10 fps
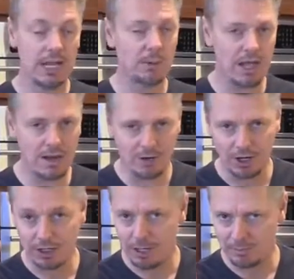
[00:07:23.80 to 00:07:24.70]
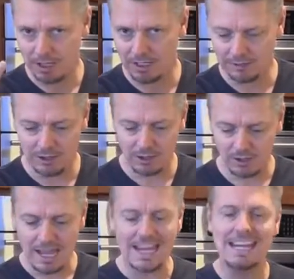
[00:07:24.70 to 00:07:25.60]
Now we have our cupcakes in
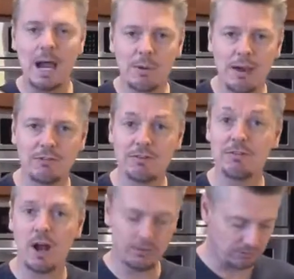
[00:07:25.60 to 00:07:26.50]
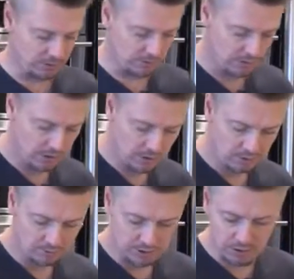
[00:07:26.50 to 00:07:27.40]
here. Now we have to frost them.
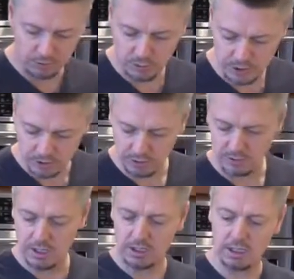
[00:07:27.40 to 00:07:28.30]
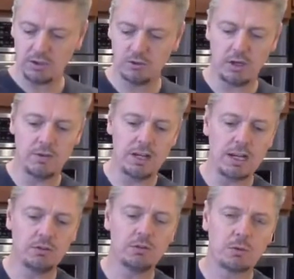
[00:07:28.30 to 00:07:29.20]
So here's what you do. Get yourself a
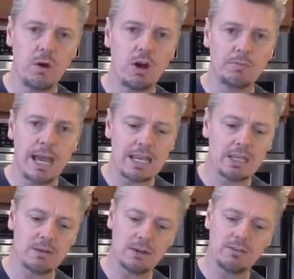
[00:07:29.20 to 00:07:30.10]
nice strong baggie. You're going